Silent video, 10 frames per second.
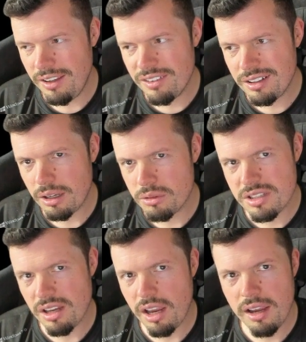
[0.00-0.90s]
even I would
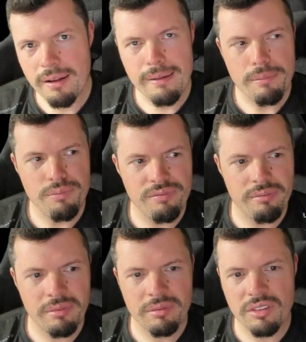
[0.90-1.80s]
say
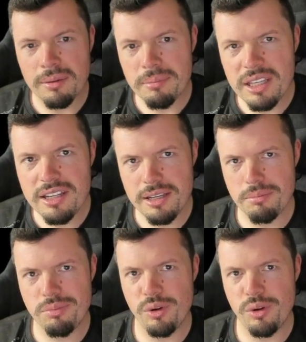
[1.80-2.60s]
the medium